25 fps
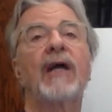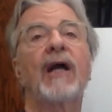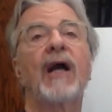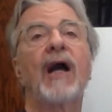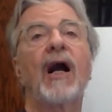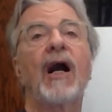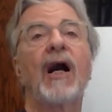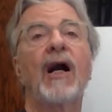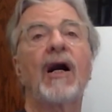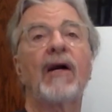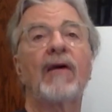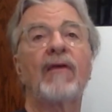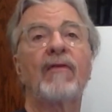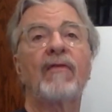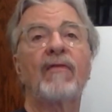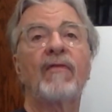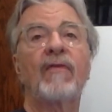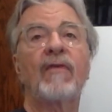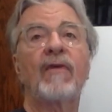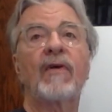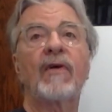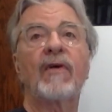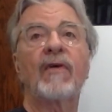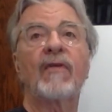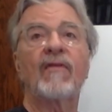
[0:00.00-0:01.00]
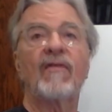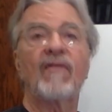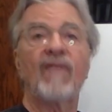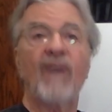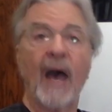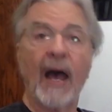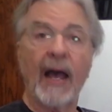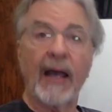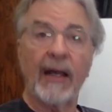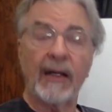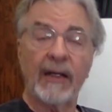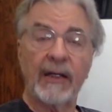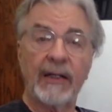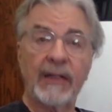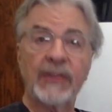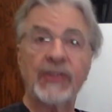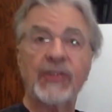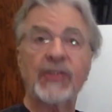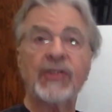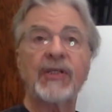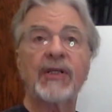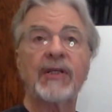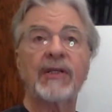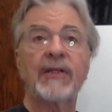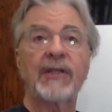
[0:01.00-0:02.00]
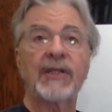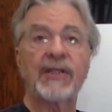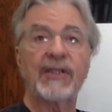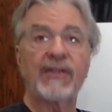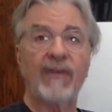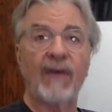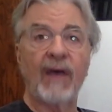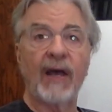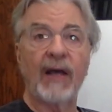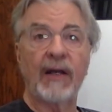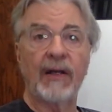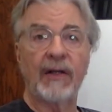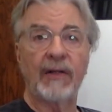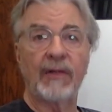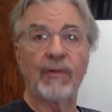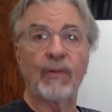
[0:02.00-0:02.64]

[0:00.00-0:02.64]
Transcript: of violence in this violent